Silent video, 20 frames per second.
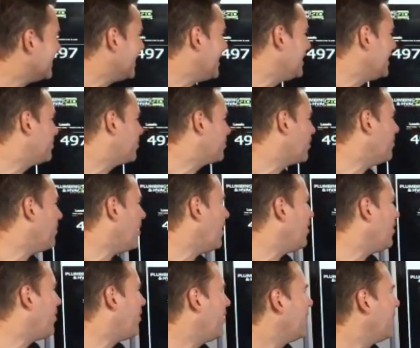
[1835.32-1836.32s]
leads per
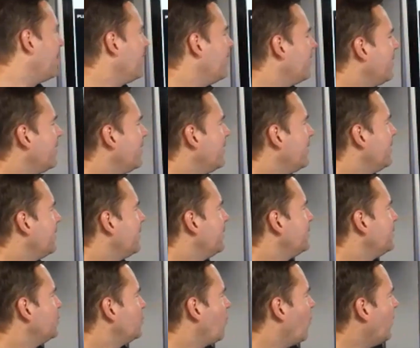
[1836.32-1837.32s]
month.
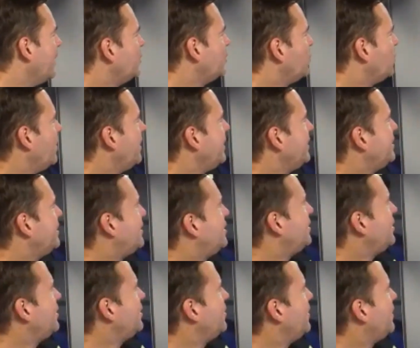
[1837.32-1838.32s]

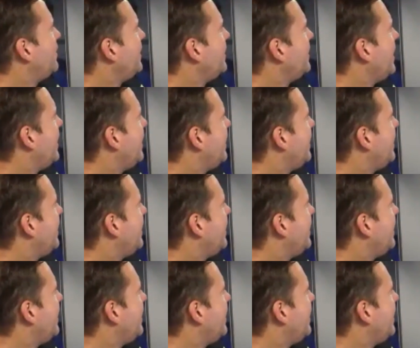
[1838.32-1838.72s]
2022, I think that